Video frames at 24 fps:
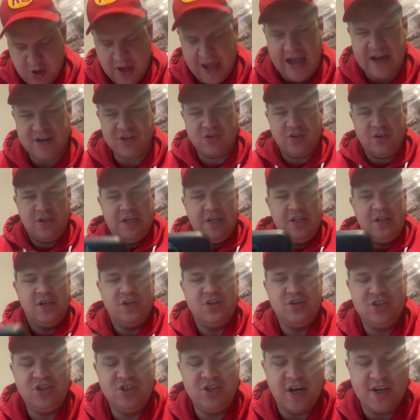
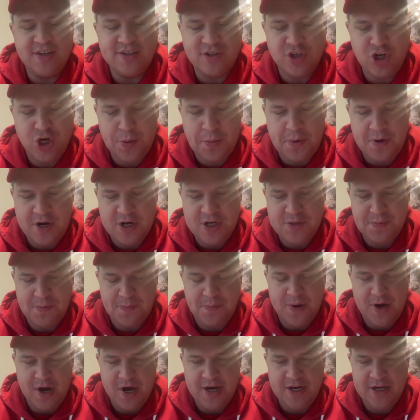Actually, Justin Herbert is
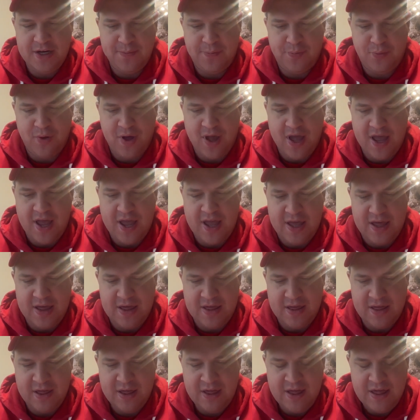preparing to
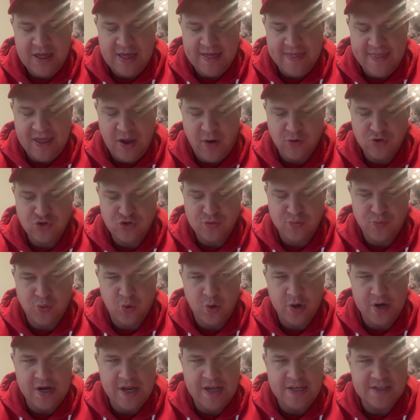play. That was
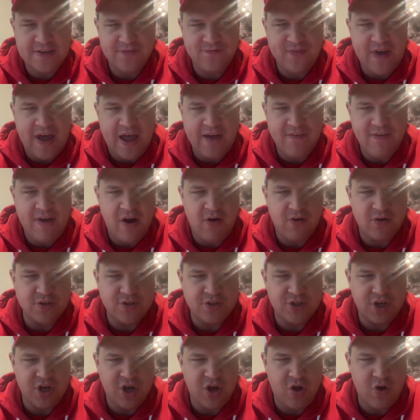reported as of 5 hours
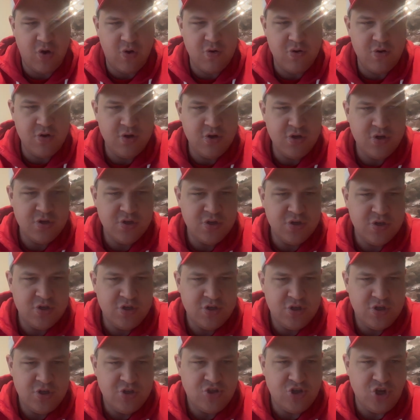ago.
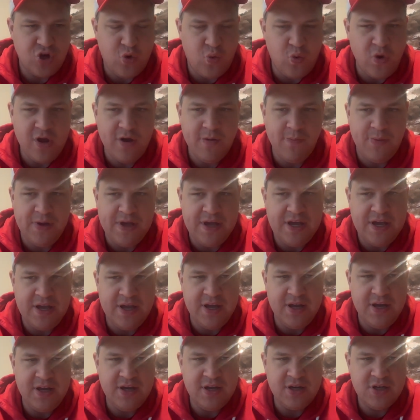So it will
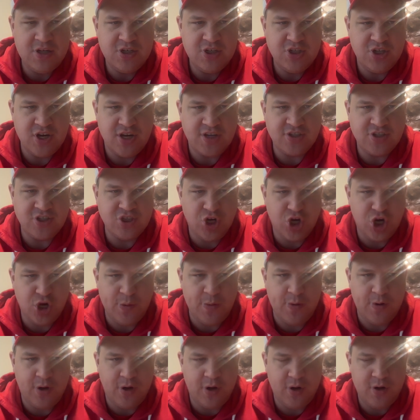be Justin
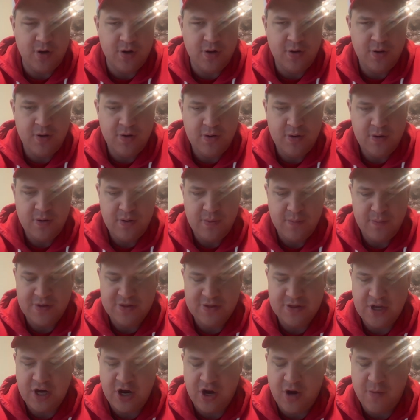Herbert.
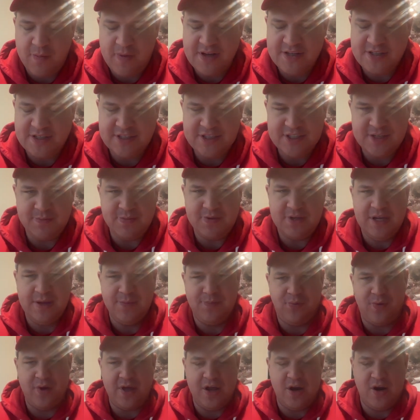But they are missing some key
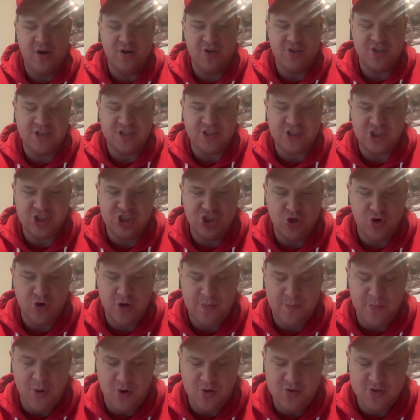players, such as
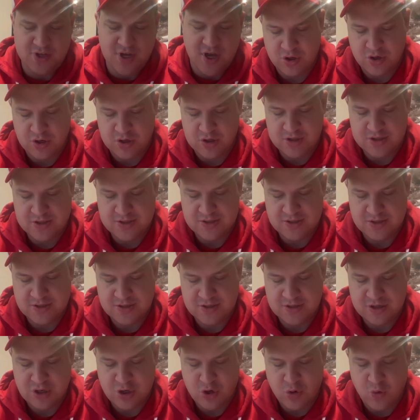Joey Bosa,
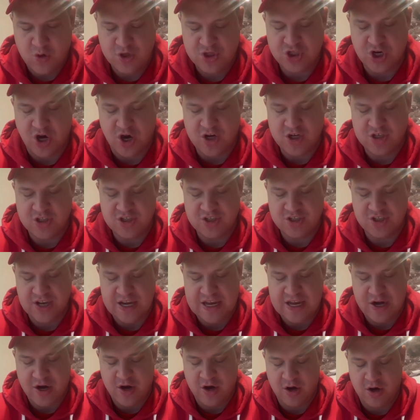Rashard
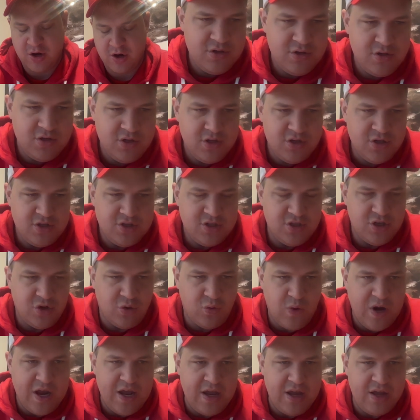Slater. So
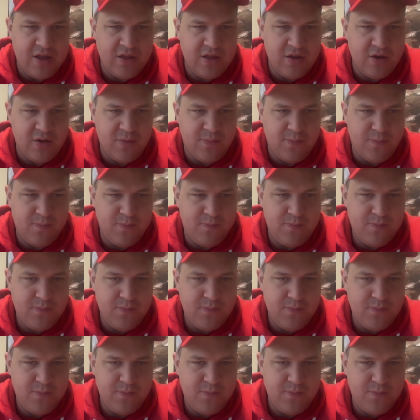the